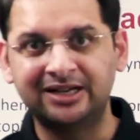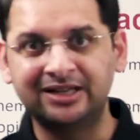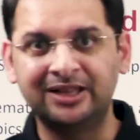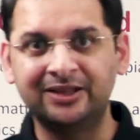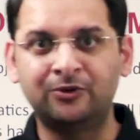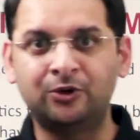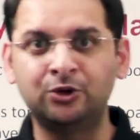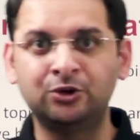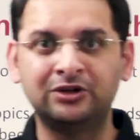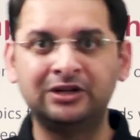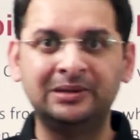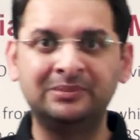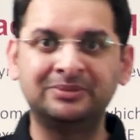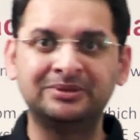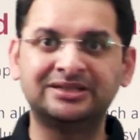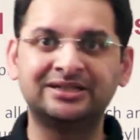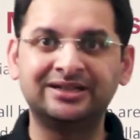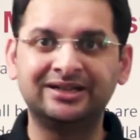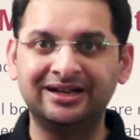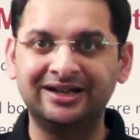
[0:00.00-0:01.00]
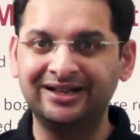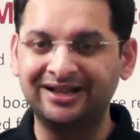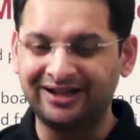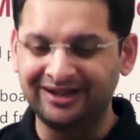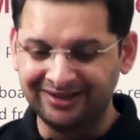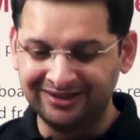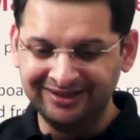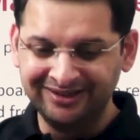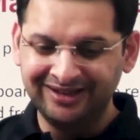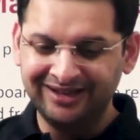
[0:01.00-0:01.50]
that they want to represent
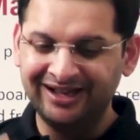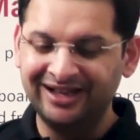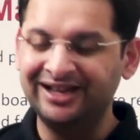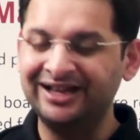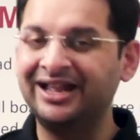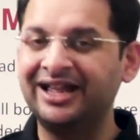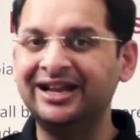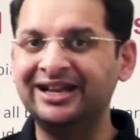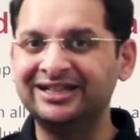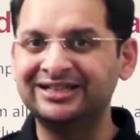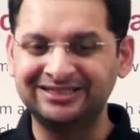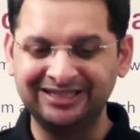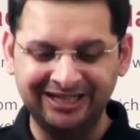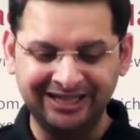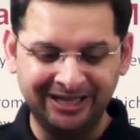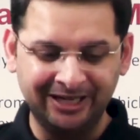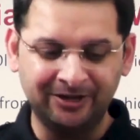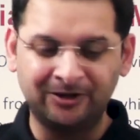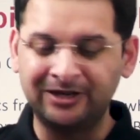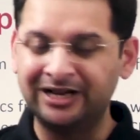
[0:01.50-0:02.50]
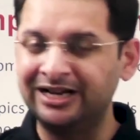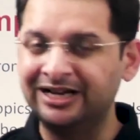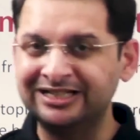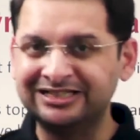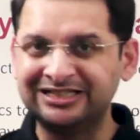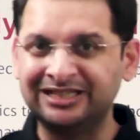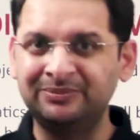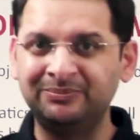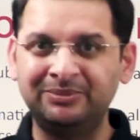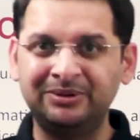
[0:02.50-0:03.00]
India in NSEA or
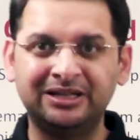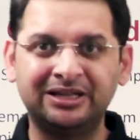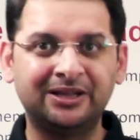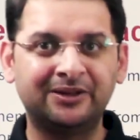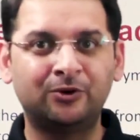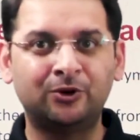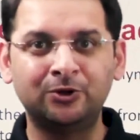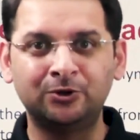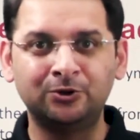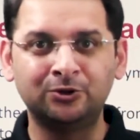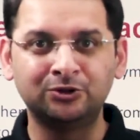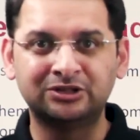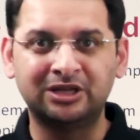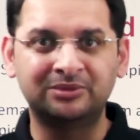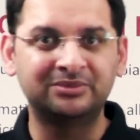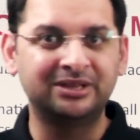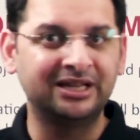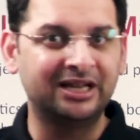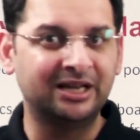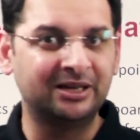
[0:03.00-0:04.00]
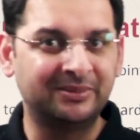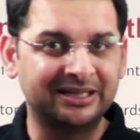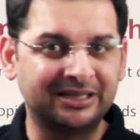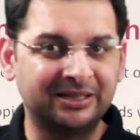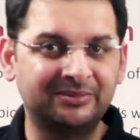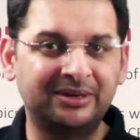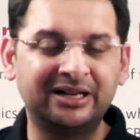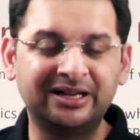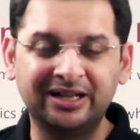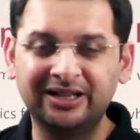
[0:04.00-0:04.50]
NSEP. They want to do something in
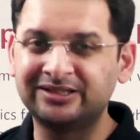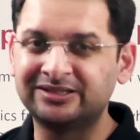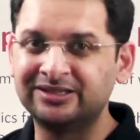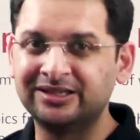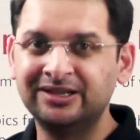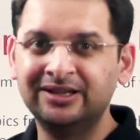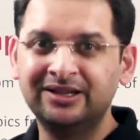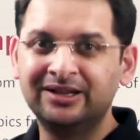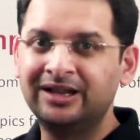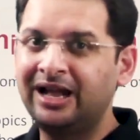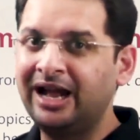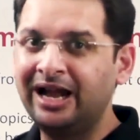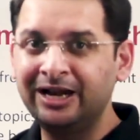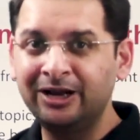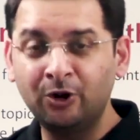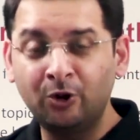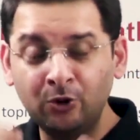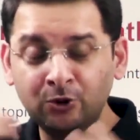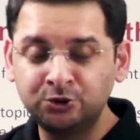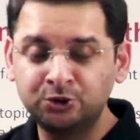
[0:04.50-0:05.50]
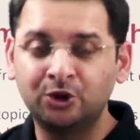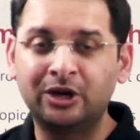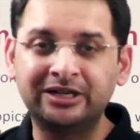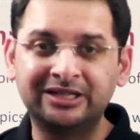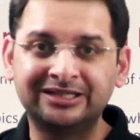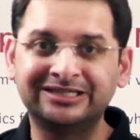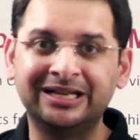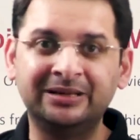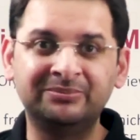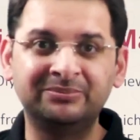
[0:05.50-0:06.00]
mathematics and also
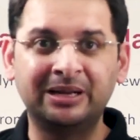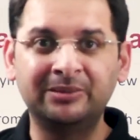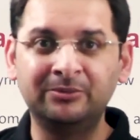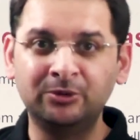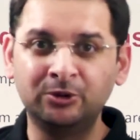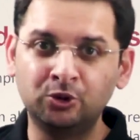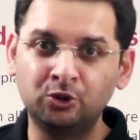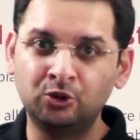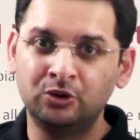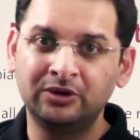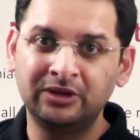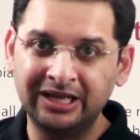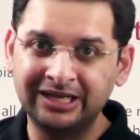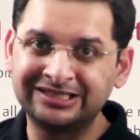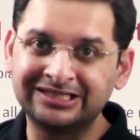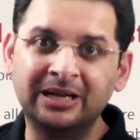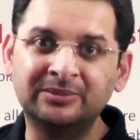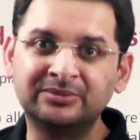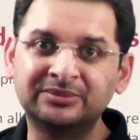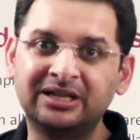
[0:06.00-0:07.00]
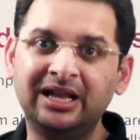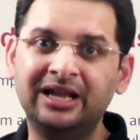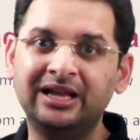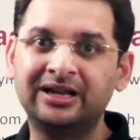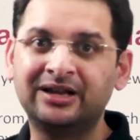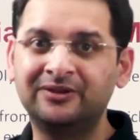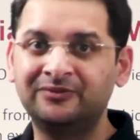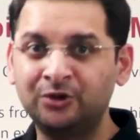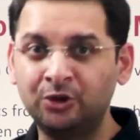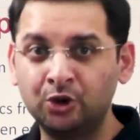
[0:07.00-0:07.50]
at the same time do
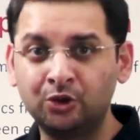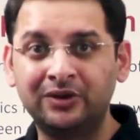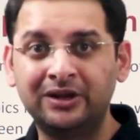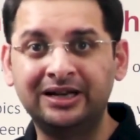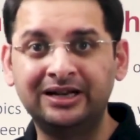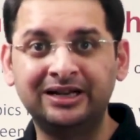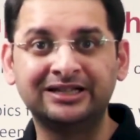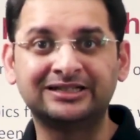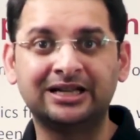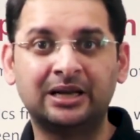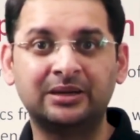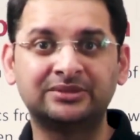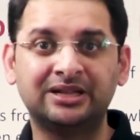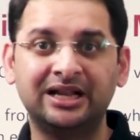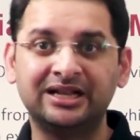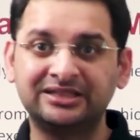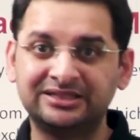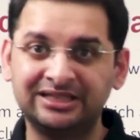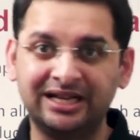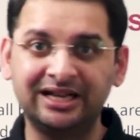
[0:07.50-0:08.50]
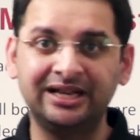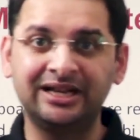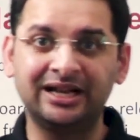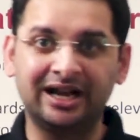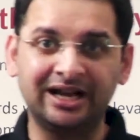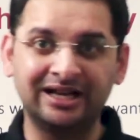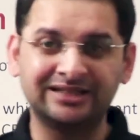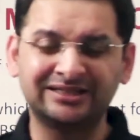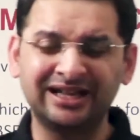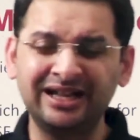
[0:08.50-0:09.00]
well in exams like JEE,
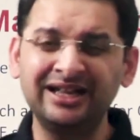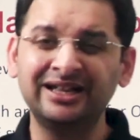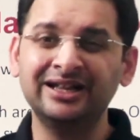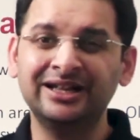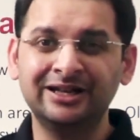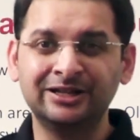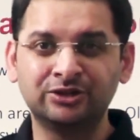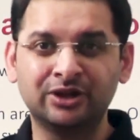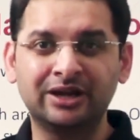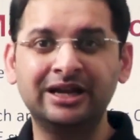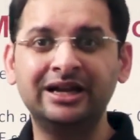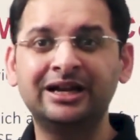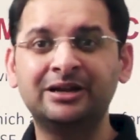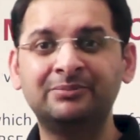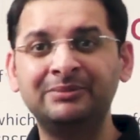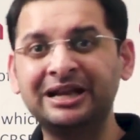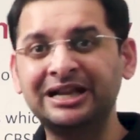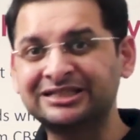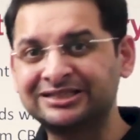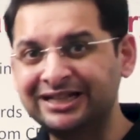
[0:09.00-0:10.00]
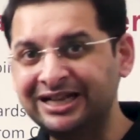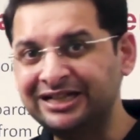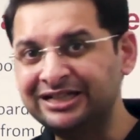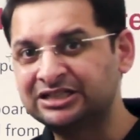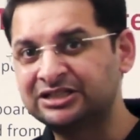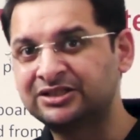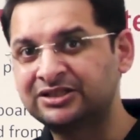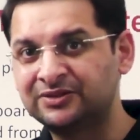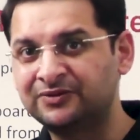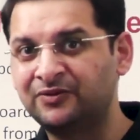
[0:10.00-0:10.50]
ISI. So again, it makes
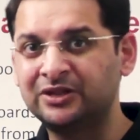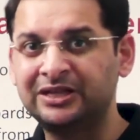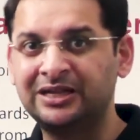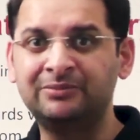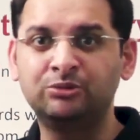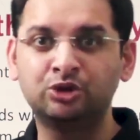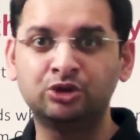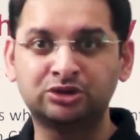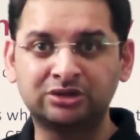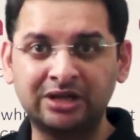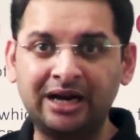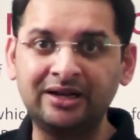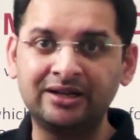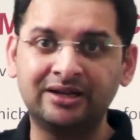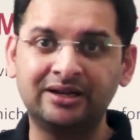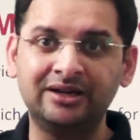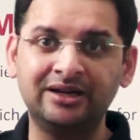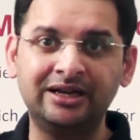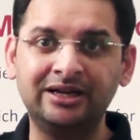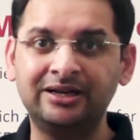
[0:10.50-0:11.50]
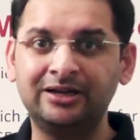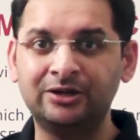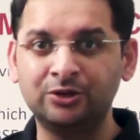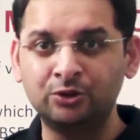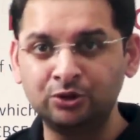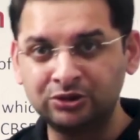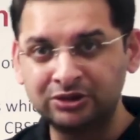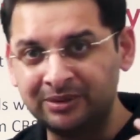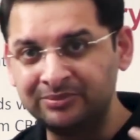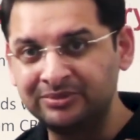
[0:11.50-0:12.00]
sense for them to start early,
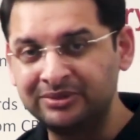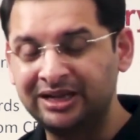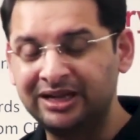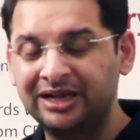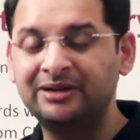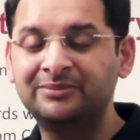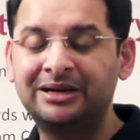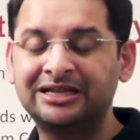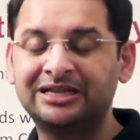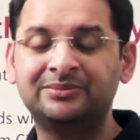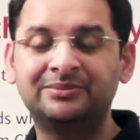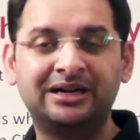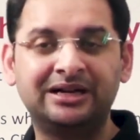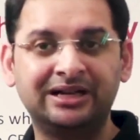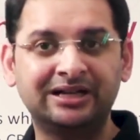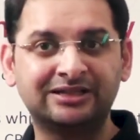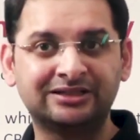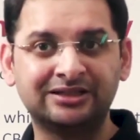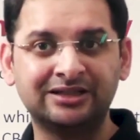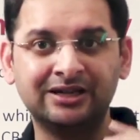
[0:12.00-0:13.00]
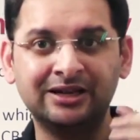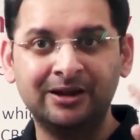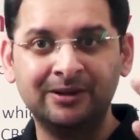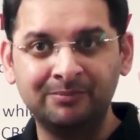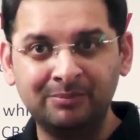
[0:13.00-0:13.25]
do something in mathematics,